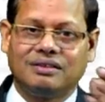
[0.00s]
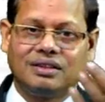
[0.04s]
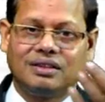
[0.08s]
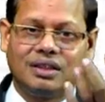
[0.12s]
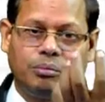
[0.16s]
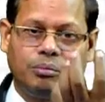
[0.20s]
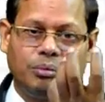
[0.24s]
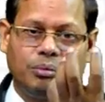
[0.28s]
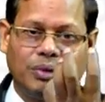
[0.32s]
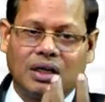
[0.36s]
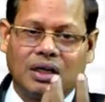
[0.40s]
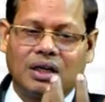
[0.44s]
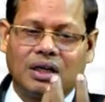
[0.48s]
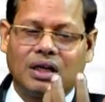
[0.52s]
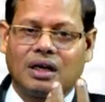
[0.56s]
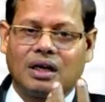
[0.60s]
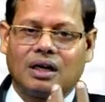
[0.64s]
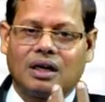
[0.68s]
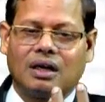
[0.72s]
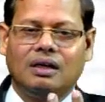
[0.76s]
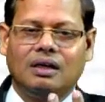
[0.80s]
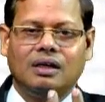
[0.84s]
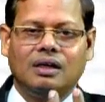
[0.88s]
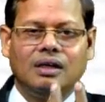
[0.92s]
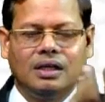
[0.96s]
The mirror
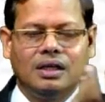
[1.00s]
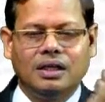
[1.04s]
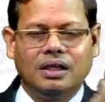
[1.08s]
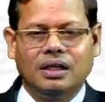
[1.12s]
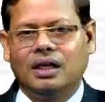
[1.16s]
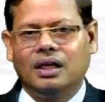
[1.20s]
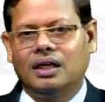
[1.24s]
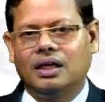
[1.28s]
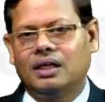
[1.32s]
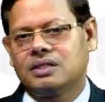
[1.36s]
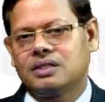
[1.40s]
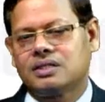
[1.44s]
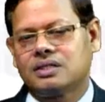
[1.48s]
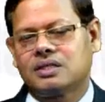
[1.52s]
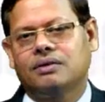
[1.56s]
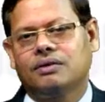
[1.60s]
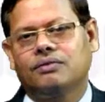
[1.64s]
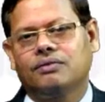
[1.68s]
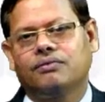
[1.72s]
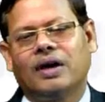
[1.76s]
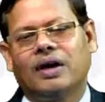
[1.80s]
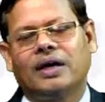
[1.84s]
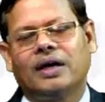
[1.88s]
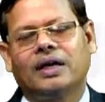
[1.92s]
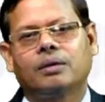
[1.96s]
is a
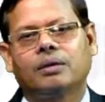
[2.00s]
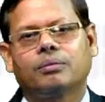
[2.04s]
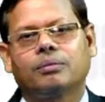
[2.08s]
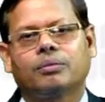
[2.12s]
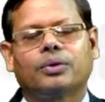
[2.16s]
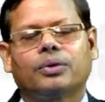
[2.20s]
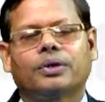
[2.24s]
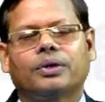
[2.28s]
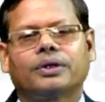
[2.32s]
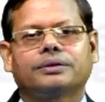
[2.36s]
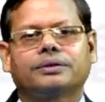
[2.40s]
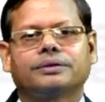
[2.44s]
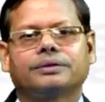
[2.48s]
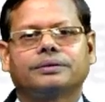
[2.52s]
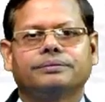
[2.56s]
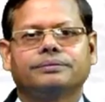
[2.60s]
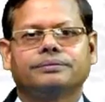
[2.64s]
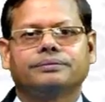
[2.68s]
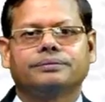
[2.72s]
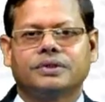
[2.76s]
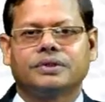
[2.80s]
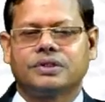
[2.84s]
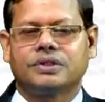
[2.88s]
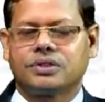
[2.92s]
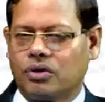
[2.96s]
final product,
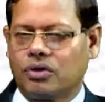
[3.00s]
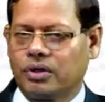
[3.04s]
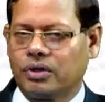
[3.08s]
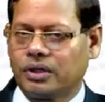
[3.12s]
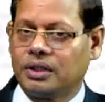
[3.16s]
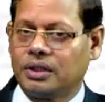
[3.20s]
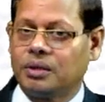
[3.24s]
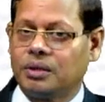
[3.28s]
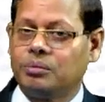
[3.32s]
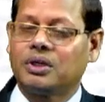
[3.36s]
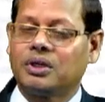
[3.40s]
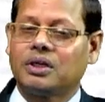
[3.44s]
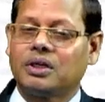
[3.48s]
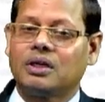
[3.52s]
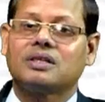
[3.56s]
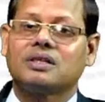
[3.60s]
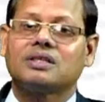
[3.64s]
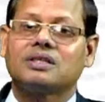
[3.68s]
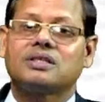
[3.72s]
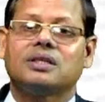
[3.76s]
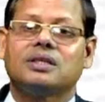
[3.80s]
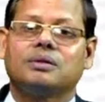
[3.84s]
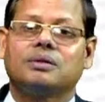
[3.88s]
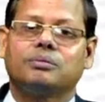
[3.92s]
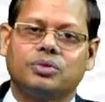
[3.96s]
sorry, the mirror
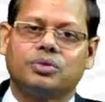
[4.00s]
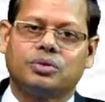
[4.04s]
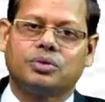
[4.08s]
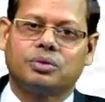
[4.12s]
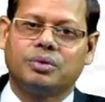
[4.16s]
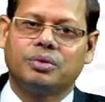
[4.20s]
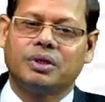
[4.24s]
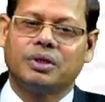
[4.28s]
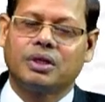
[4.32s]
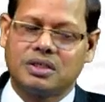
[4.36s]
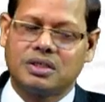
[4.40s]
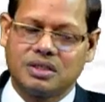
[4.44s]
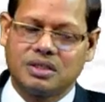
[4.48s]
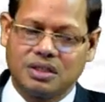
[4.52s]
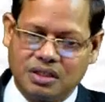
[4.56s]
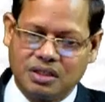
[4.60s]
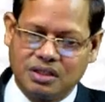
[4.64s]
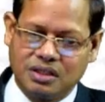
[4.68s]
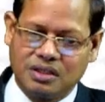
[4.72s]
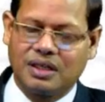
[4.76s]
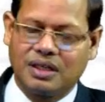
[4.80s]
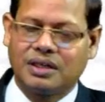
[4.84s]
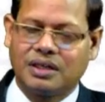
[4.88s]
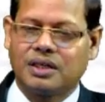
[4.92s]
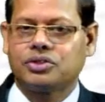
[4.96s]
is input because it
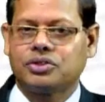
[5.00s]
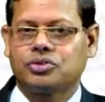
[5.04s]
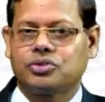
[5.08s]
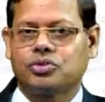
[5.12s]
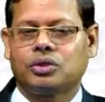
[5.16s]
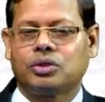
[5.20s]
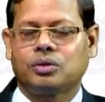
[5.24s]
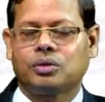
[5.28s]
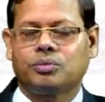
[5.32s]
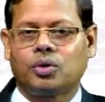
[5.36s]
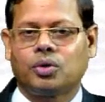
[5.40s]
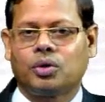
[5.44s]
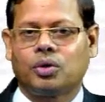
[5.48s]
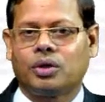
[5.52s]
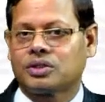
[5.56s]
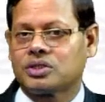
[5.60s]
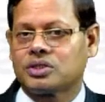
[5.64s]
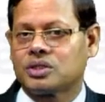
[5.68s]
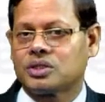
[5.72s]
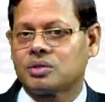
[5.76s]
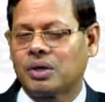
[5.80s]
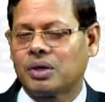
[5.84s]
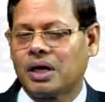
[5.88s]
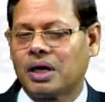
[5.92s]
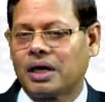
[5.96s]
is attached to the product.
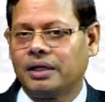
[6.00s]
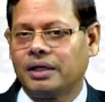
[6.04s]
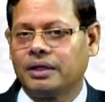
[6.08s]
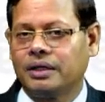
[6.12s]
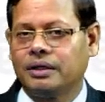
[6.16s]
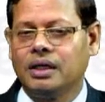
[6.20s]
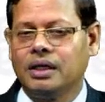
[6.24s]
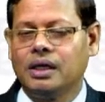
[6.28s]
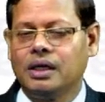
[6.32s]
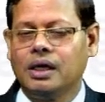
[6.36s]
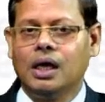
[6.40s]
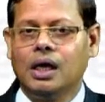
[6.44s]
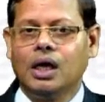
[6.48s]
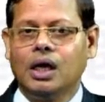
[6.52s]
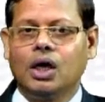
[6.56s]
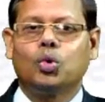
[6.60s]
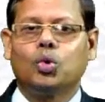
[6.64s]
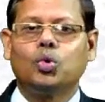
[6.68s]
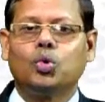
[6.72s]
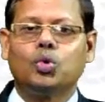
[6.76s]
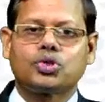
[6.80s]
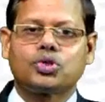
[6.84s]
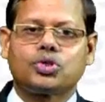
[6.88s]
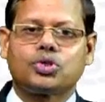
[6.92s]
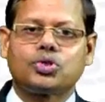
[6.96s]
Similarly,
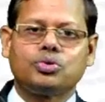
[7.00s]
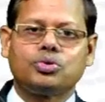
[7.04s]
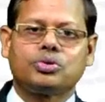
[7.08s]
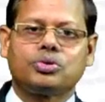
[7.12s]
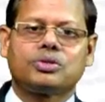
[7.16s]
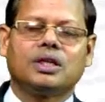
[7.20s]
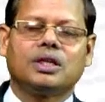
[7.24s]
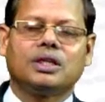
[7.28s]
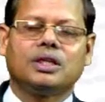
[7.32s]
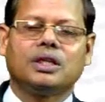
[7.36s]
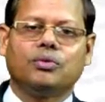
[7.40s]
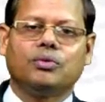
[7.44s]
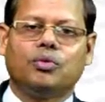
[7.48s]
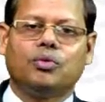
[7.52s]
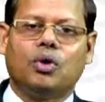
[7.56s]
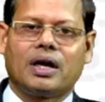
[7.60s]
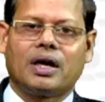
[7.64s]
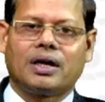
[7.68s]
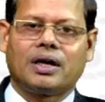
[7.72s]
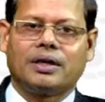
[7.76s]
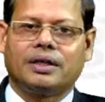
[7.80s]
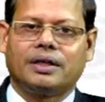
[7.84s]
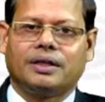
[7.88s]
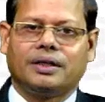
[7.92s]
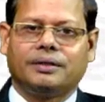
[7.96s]
goods used in the
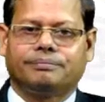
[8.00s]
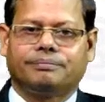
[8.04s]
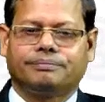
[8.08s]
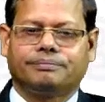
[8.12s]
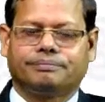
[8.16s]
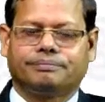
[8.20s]
warranty,